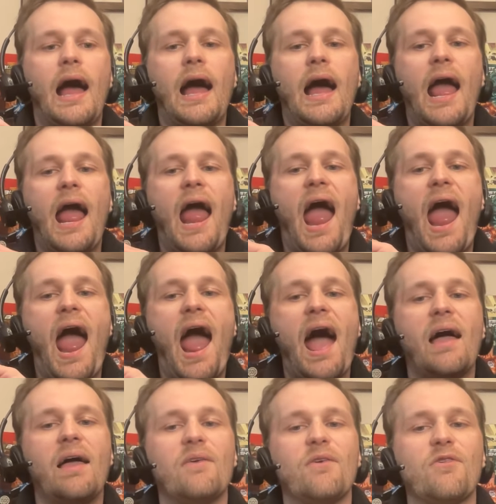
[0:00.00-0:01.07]

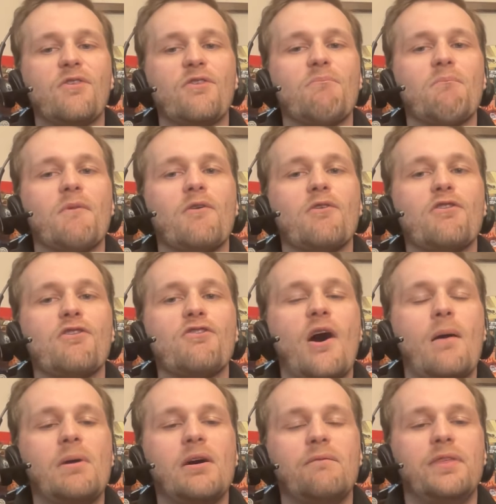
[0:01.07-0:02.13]
has
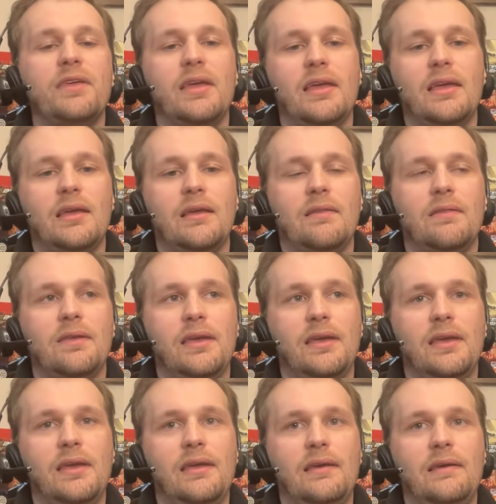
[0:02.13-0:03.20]
some of the
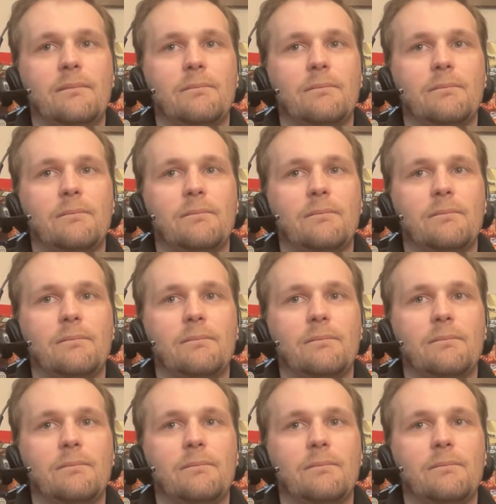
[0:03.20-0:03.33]
the